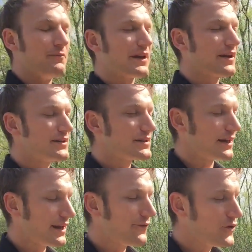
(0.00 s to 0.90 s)
Because
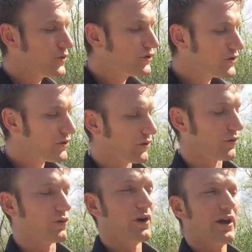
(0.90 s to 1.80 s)
if you do,